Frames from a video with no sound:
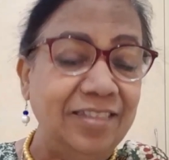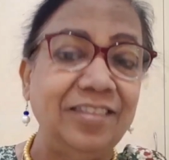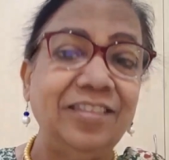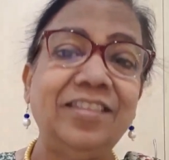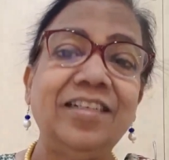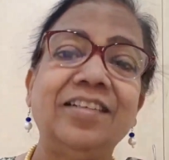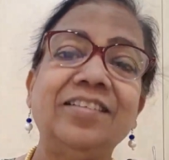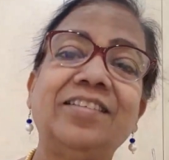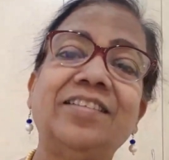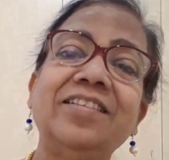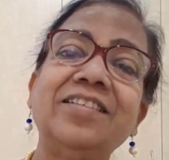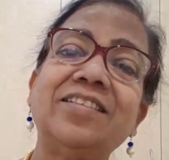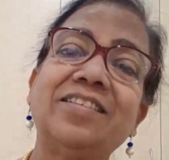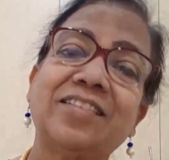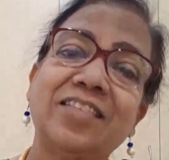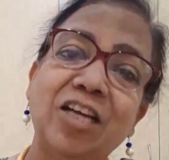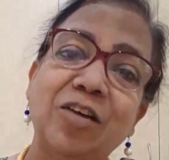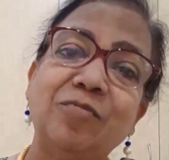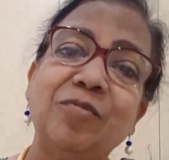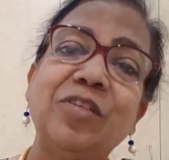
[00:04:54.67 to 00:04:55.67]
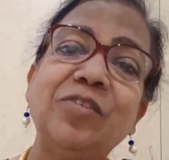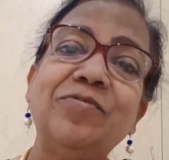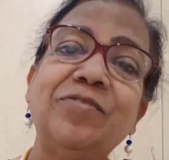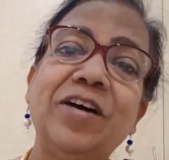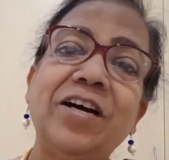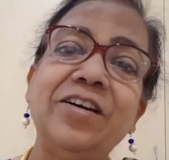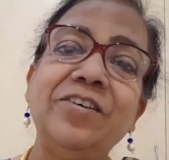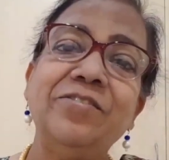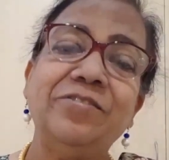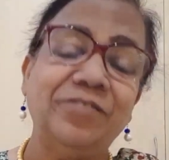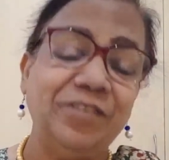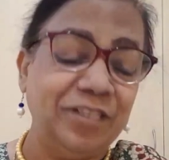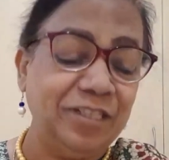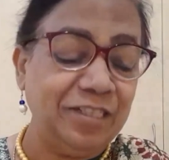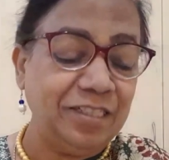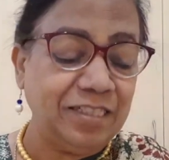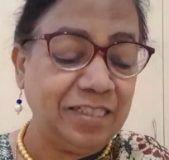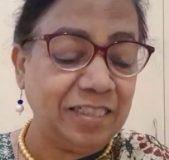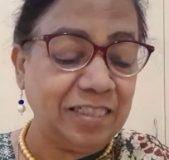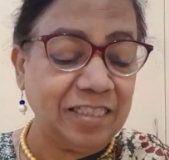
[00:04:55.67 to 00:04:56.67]
Judges chapter 5
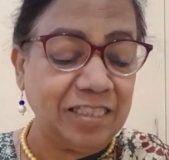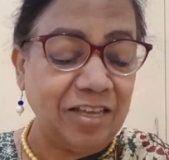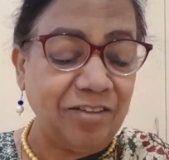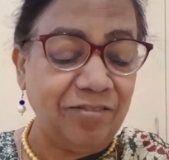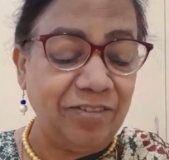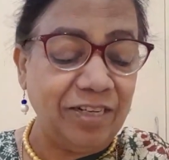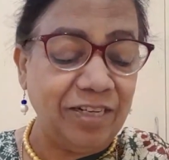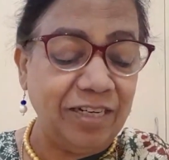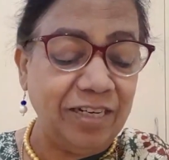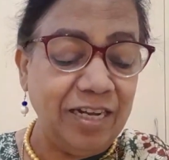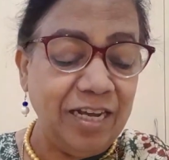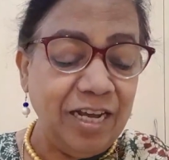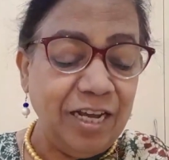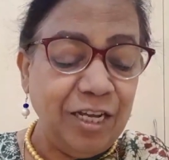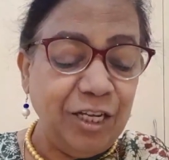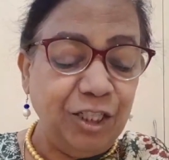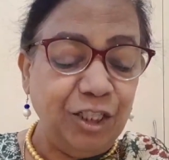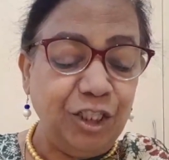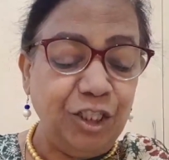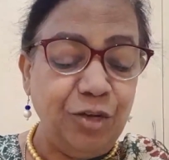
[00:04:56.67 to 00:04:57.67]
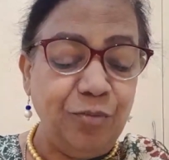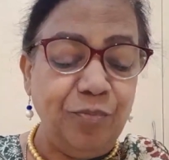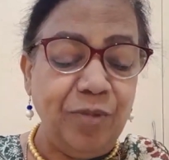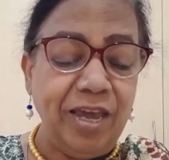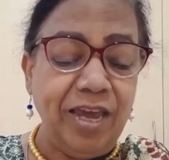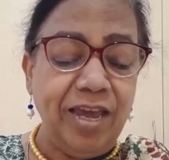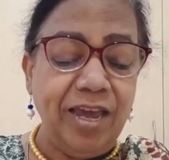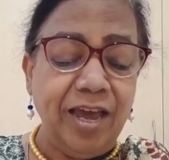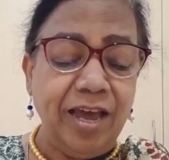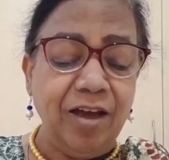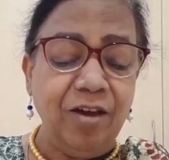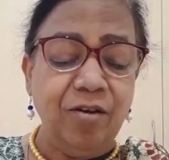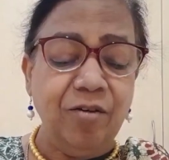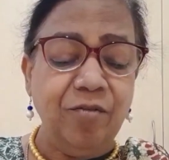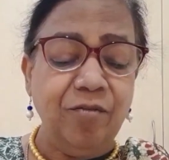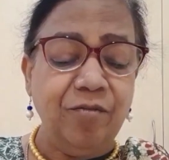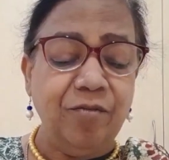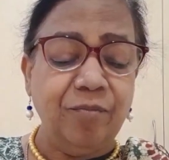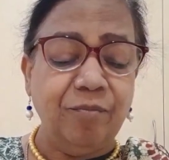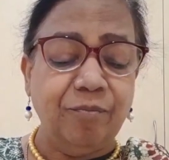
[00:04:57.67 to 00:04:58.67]
verse 7. She may
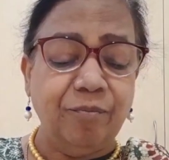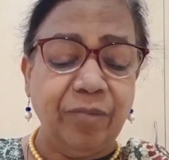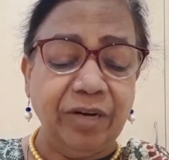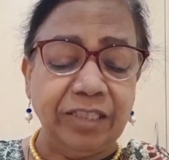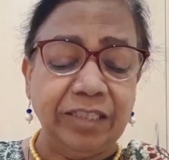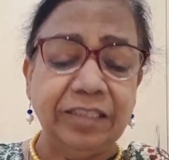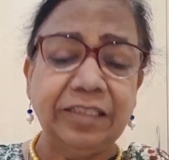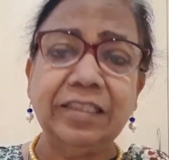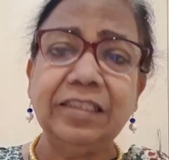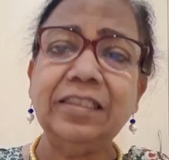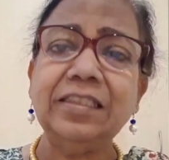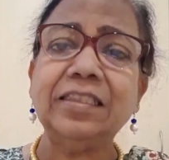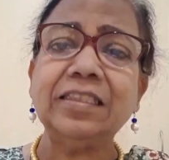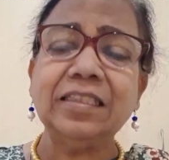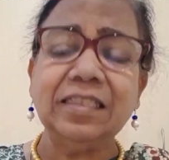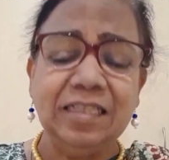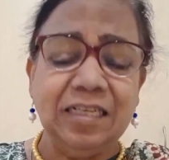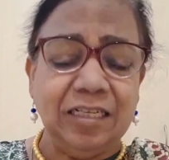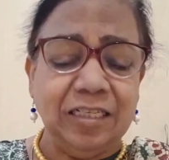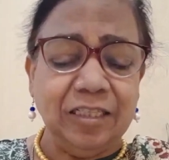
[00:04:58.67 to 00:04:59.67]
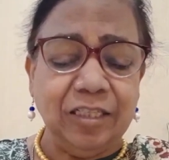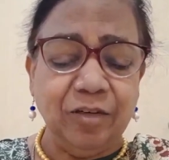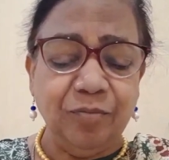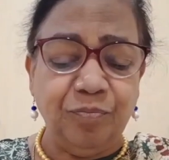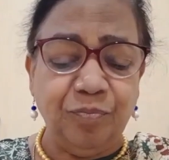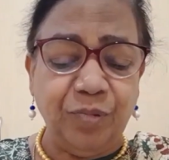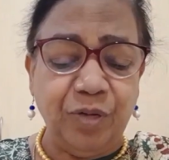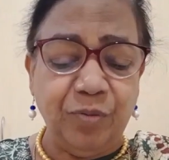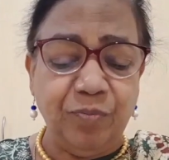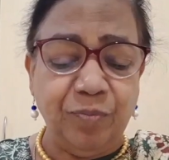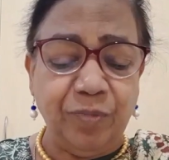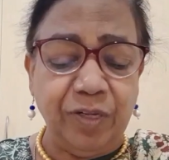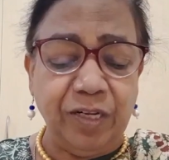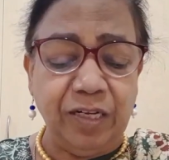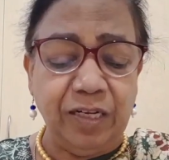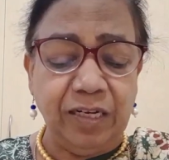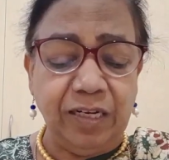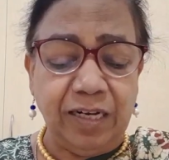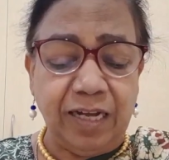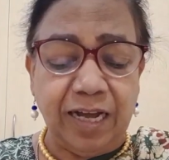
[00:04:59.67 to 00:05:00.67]
have mothered the
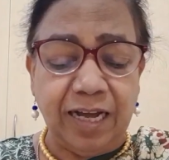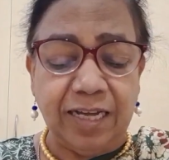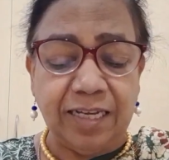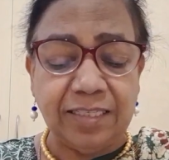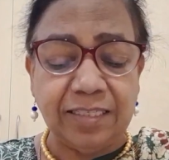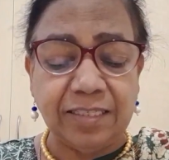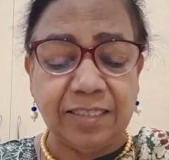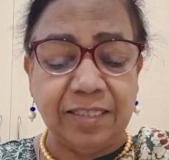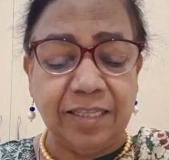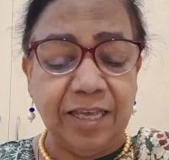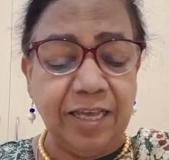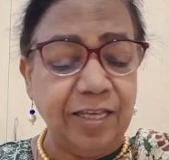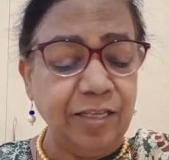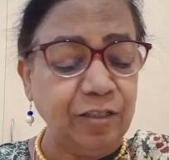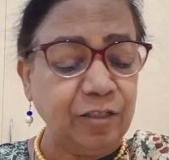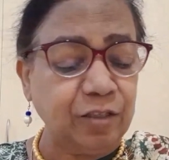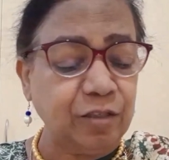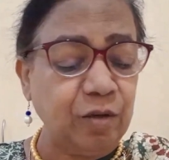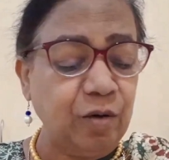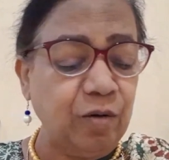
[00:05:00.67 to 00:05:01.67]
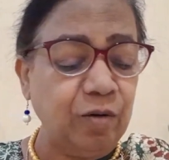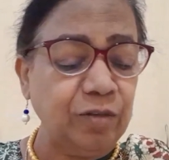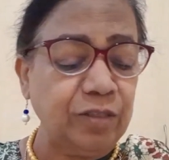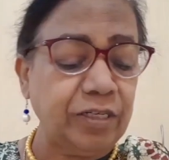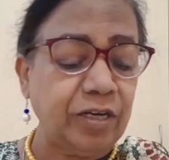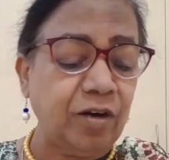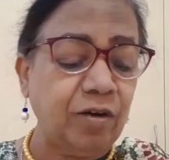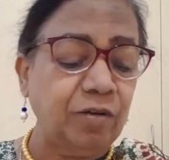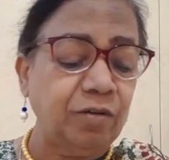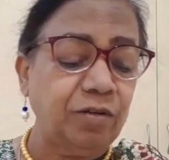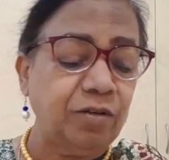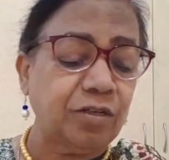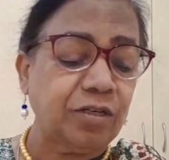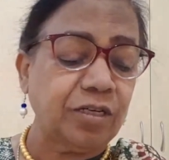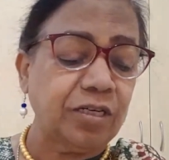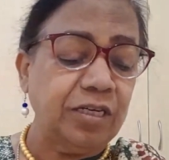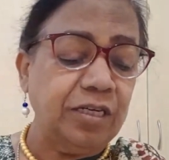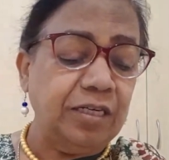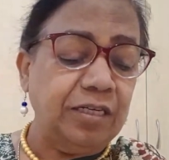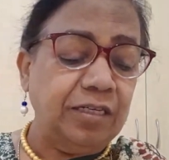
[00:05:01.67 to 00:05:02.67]
people as they sought out
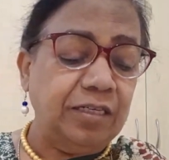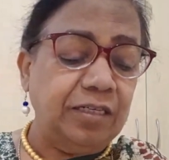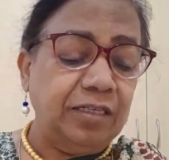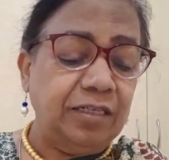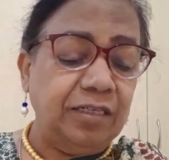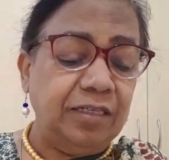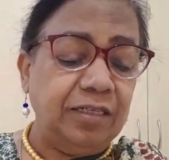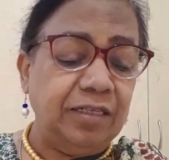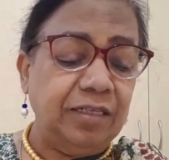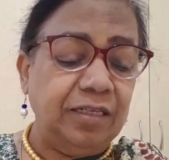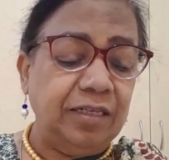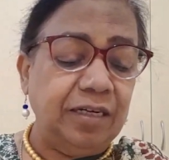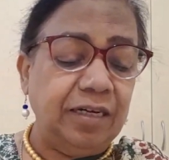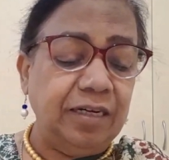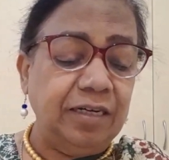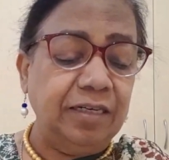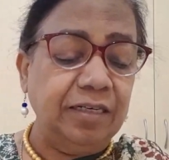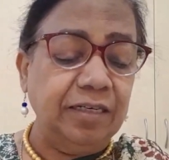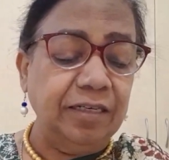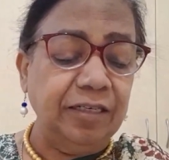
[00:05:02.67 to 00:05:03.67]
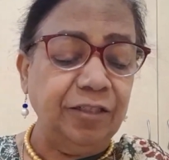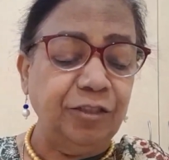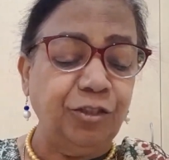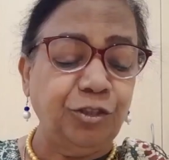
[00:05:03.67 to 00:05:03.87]
her